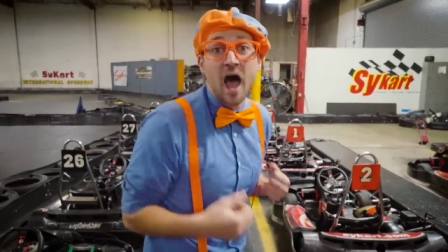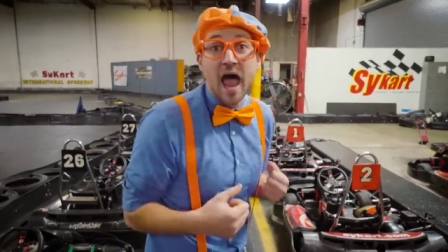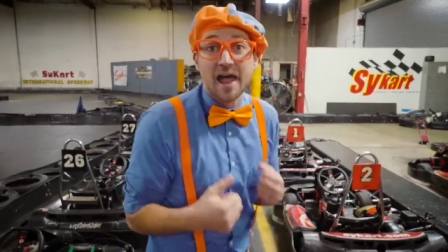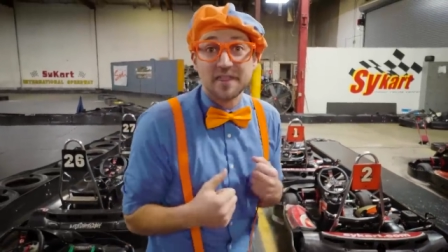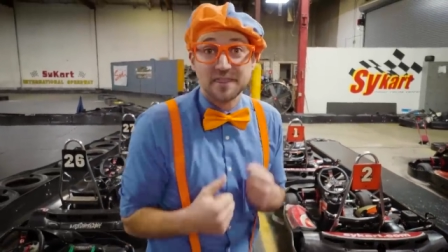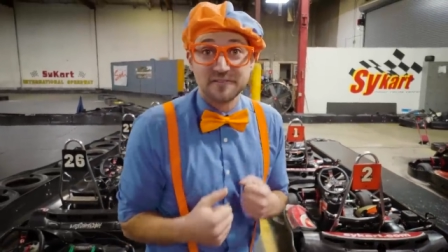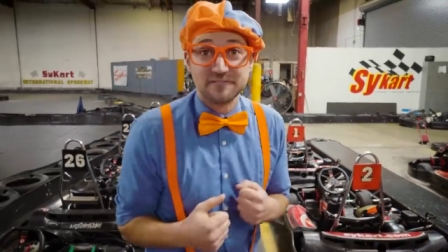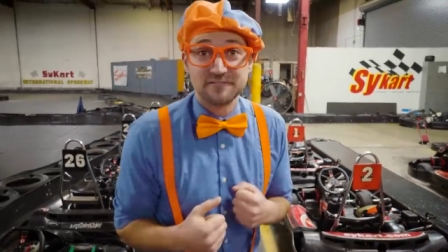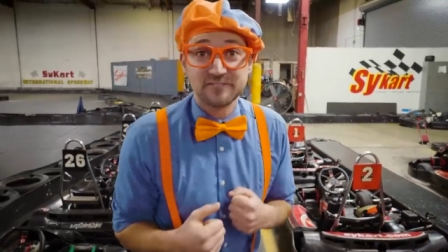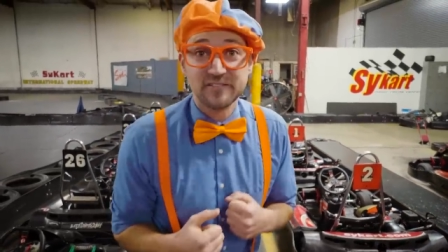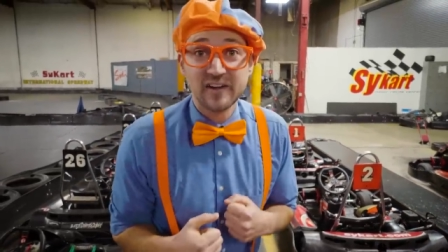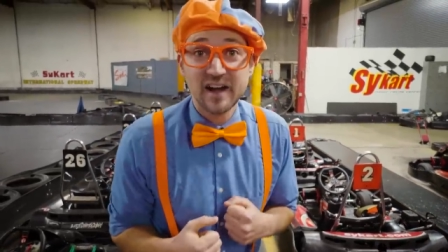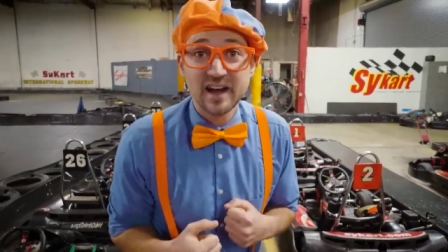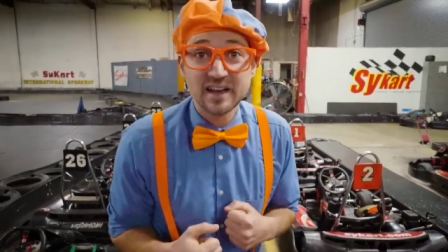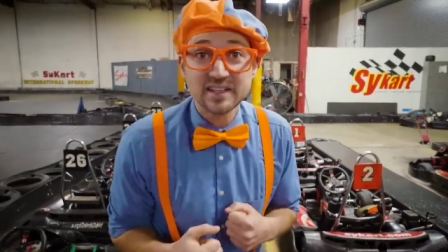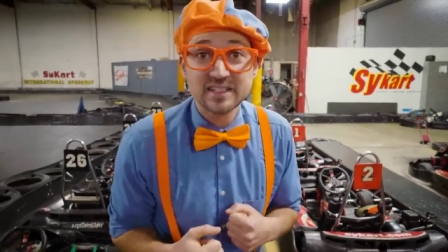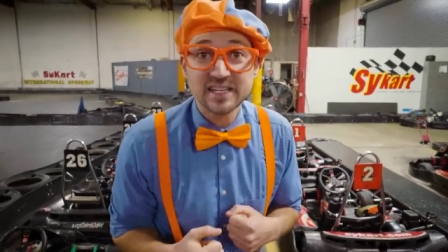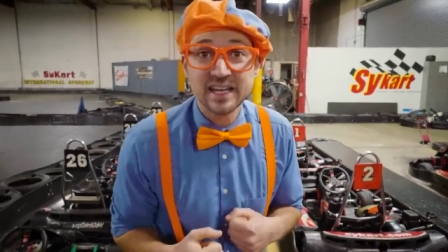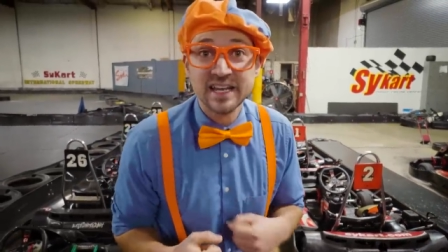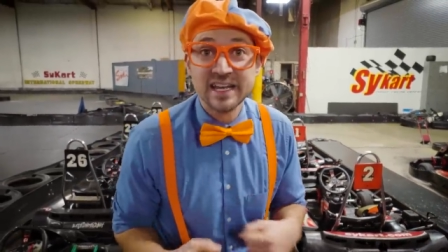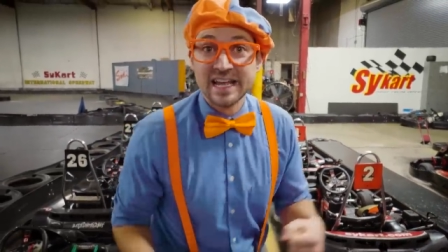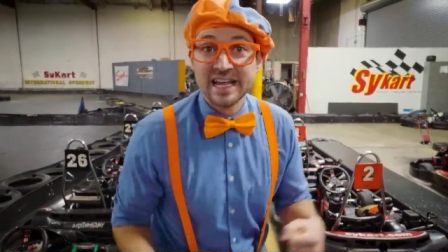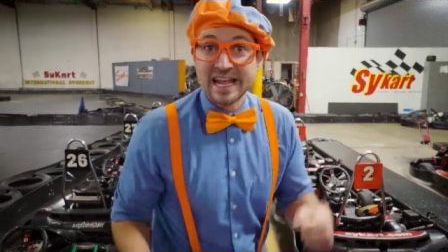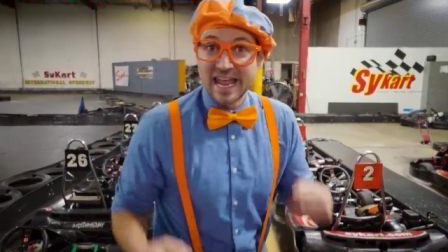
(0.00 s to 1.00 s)
at the front
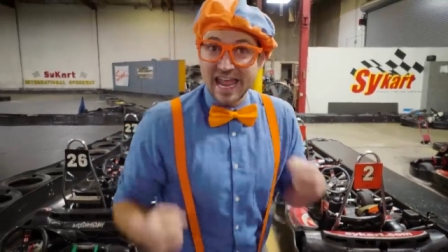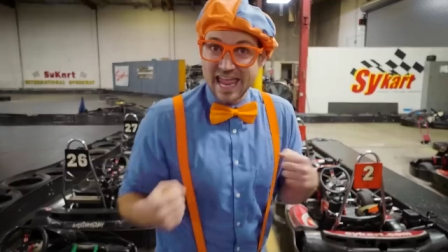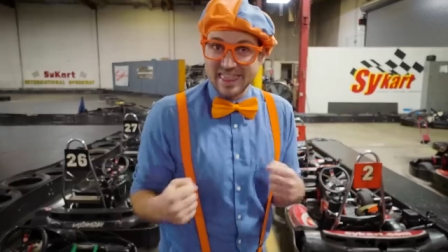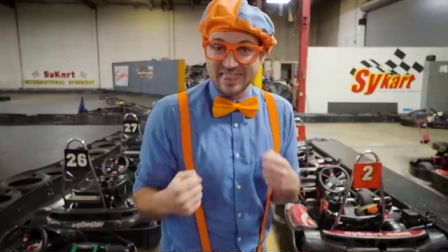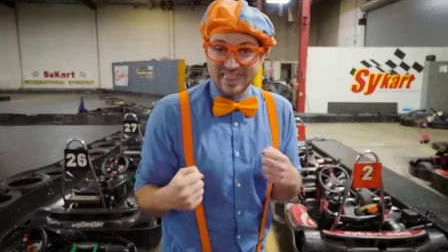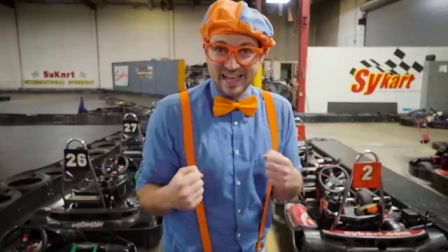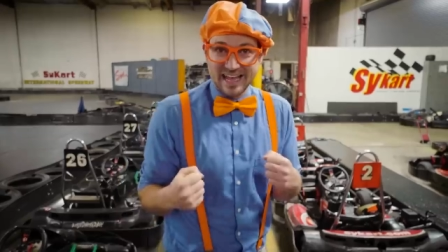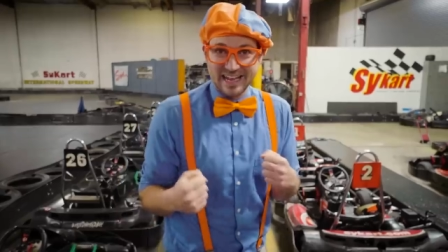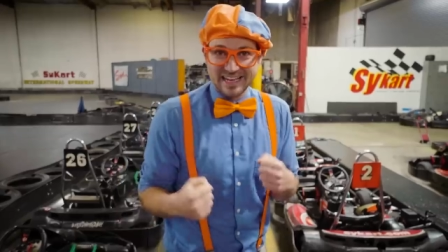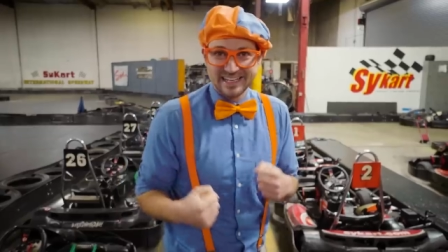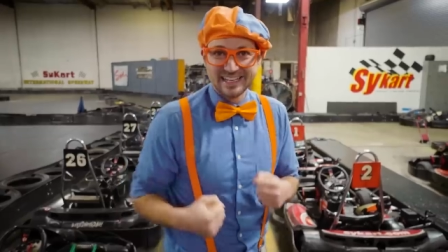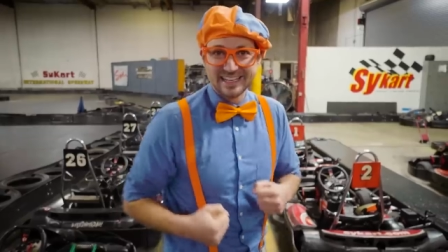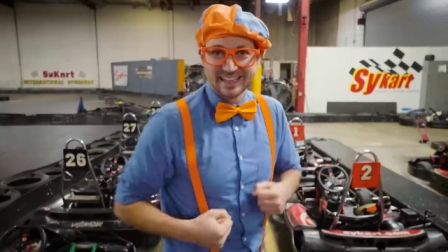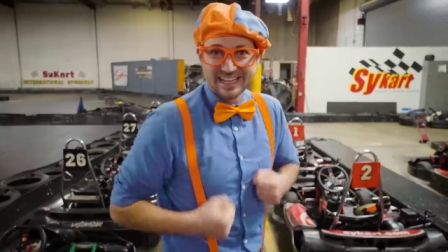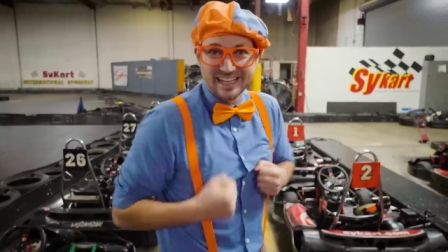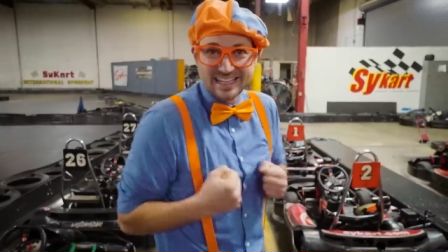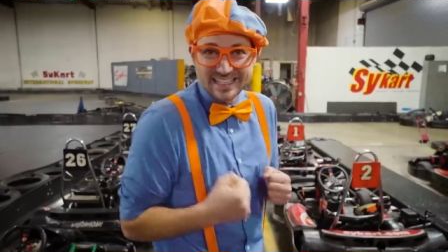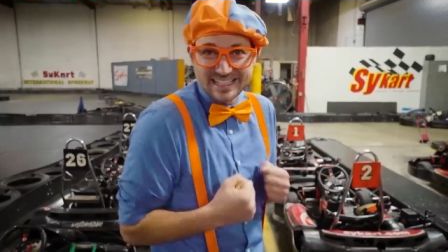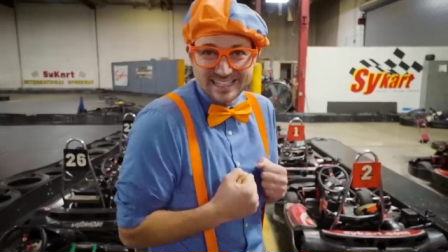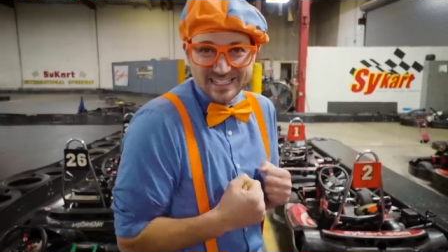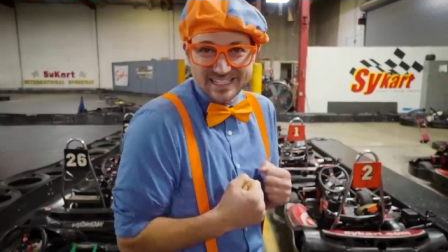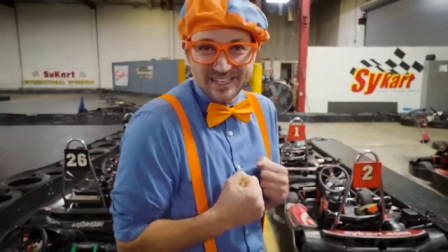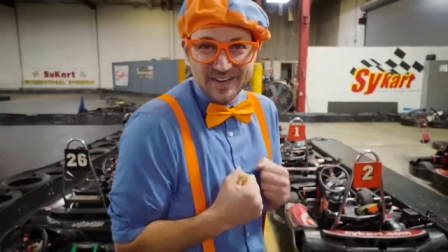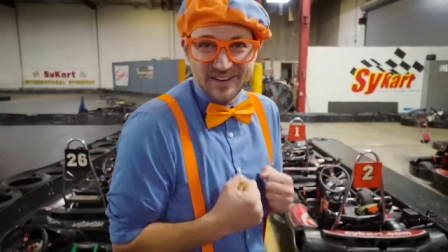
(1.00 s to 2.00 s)
and then
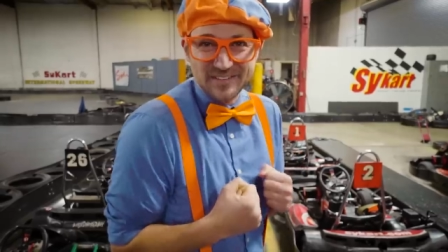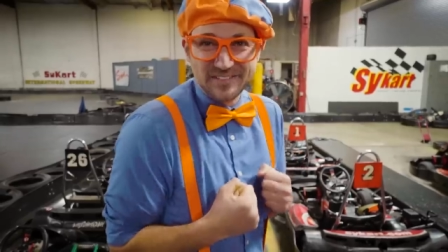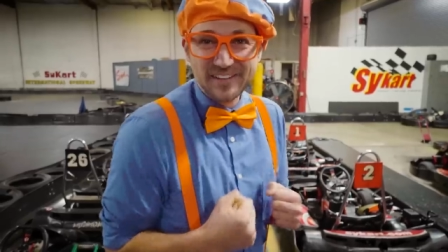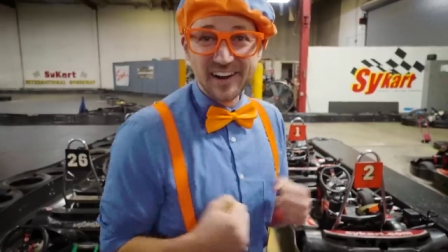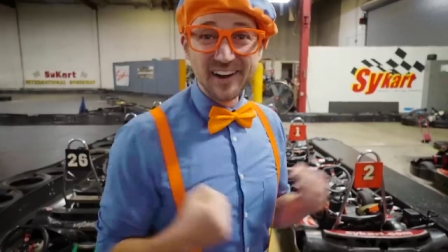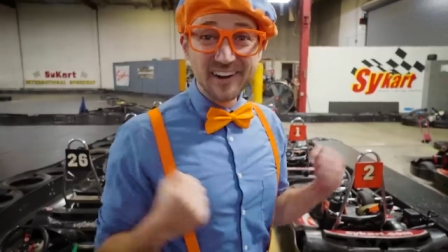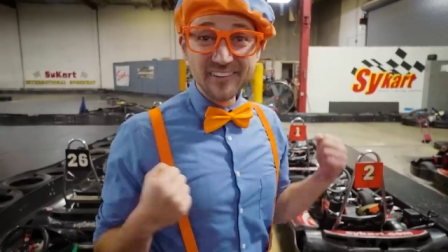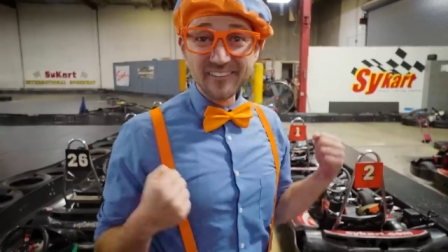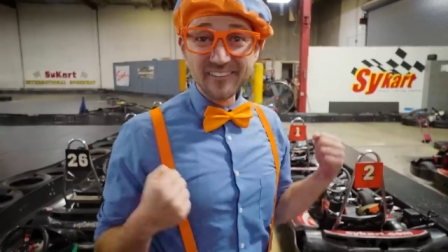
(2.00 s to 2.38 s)
let's go for a